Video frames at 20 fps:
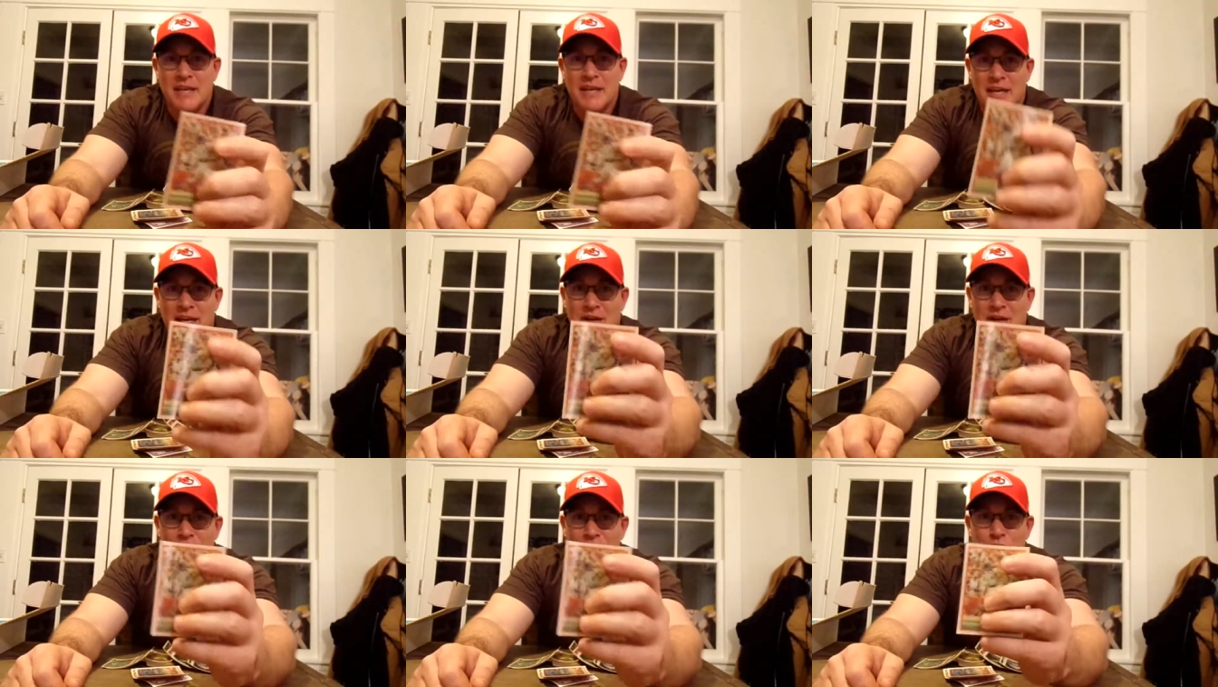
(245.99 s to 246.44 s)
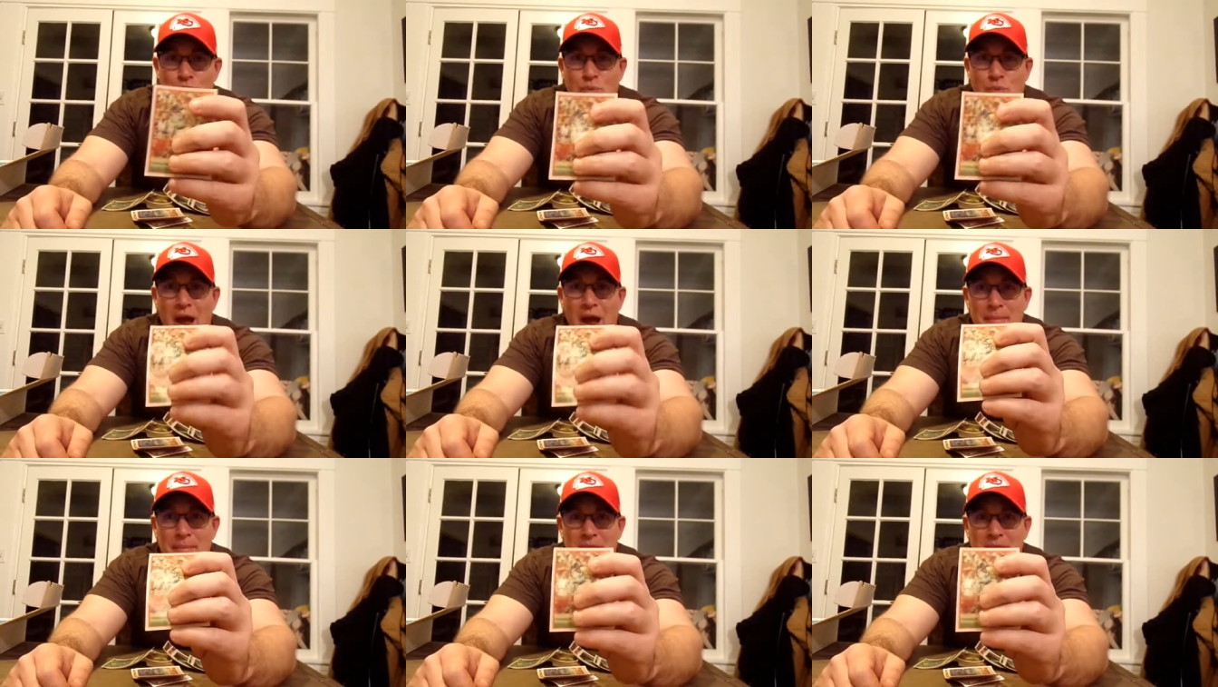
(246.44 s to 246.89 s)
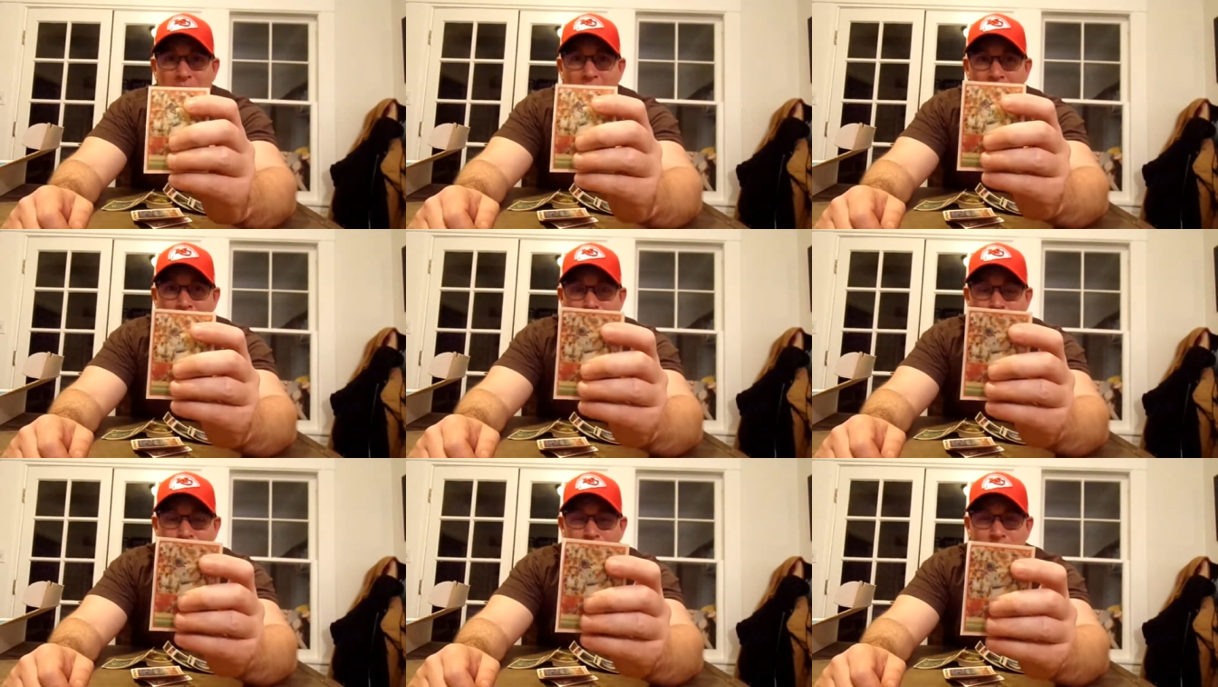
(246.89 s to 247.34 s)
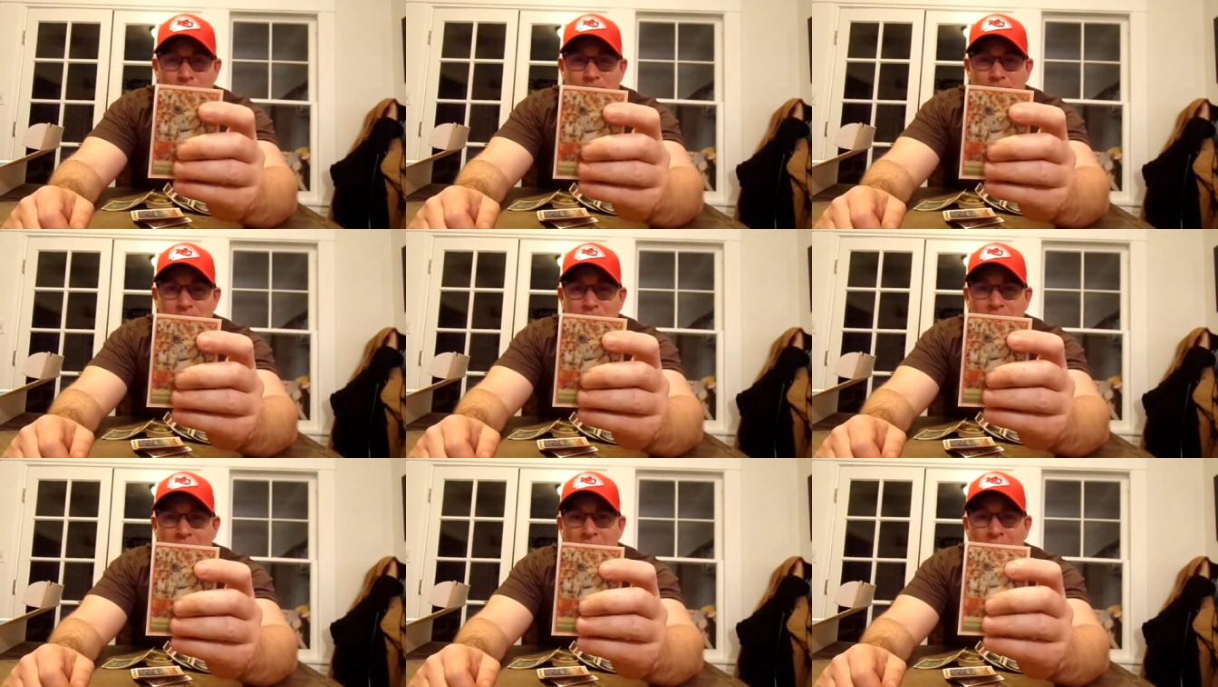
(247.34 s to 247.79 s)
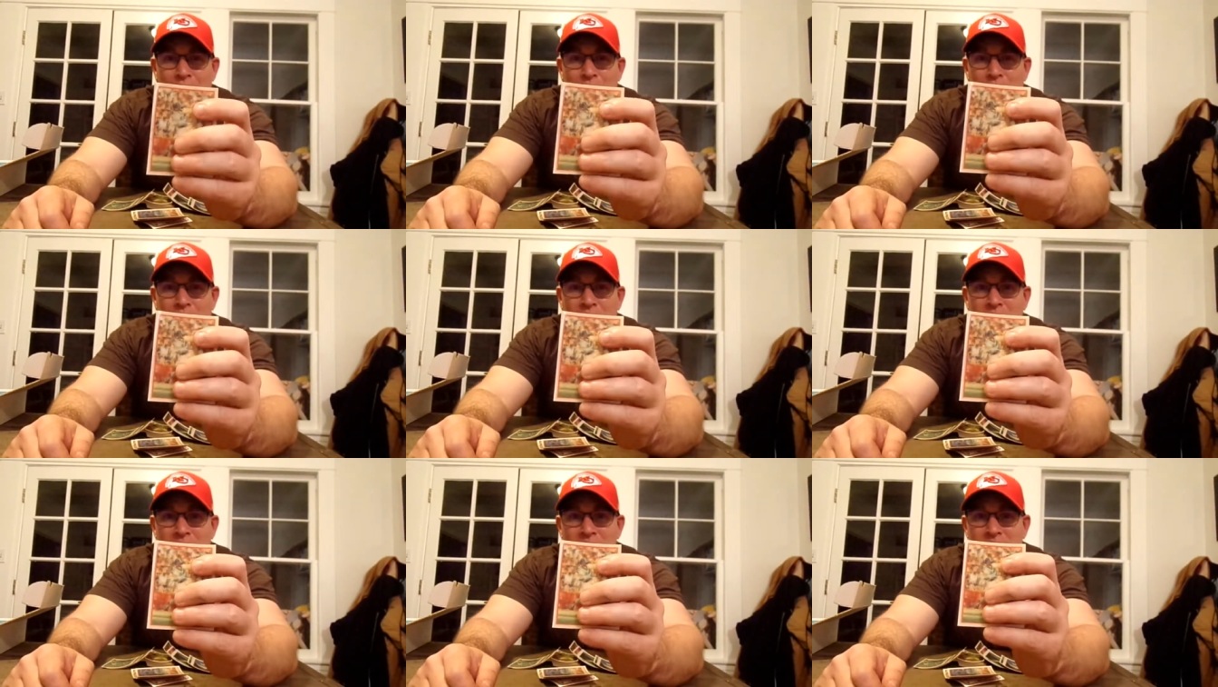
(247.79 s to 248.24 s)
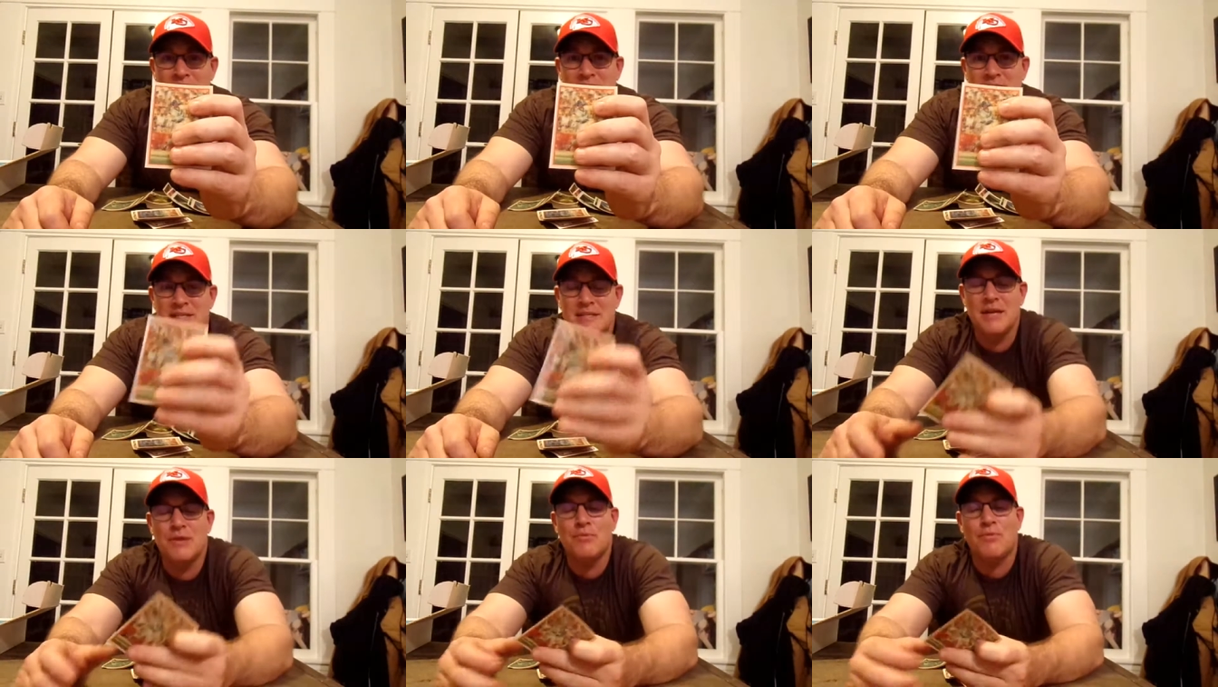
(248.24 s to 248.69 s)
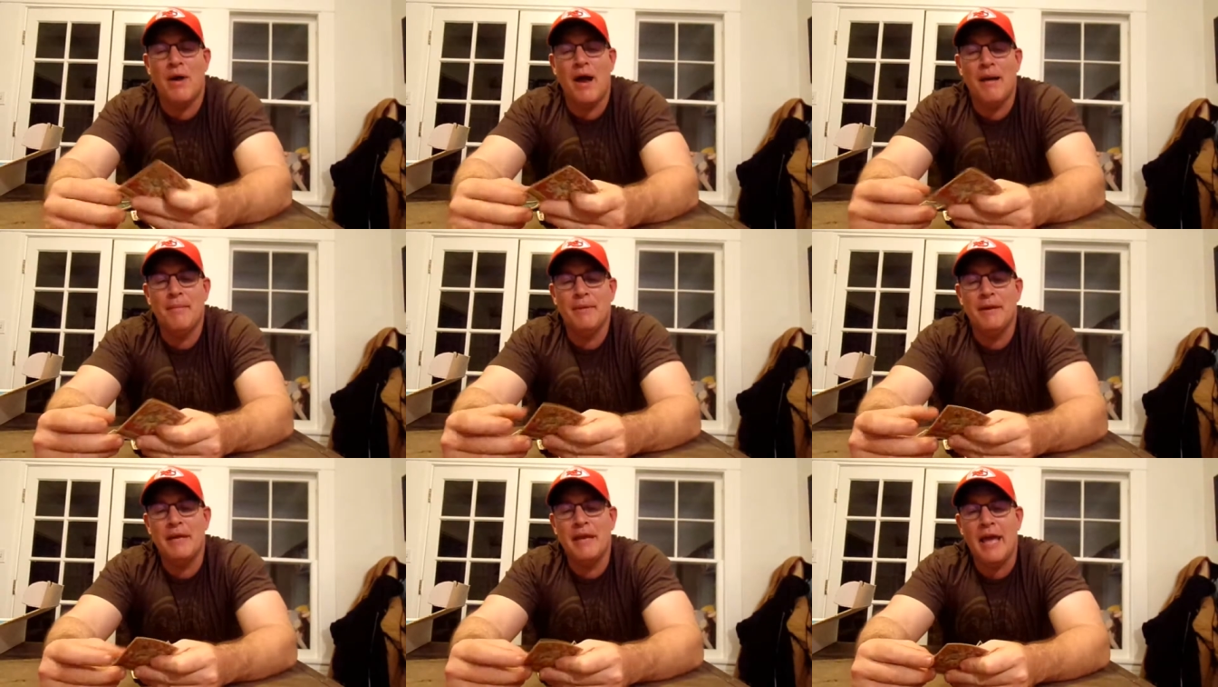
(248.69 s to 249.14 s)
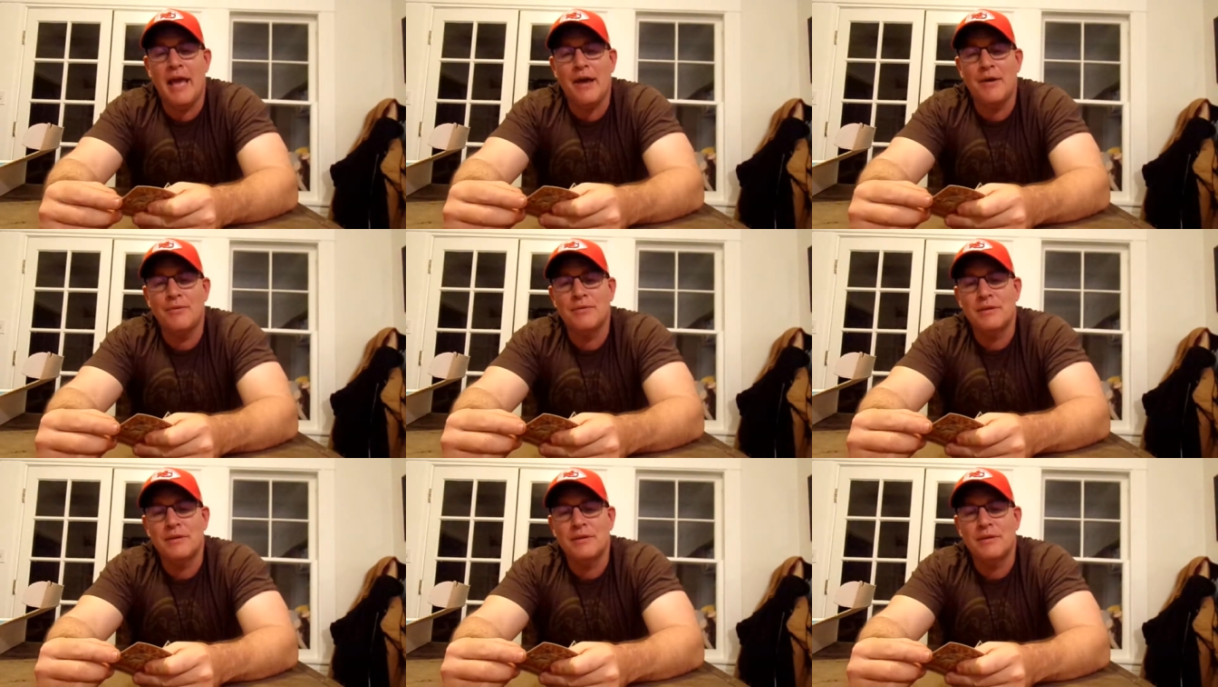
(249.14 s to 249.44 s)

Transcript: Here's Robin Yount. Now, this is a Robin Yount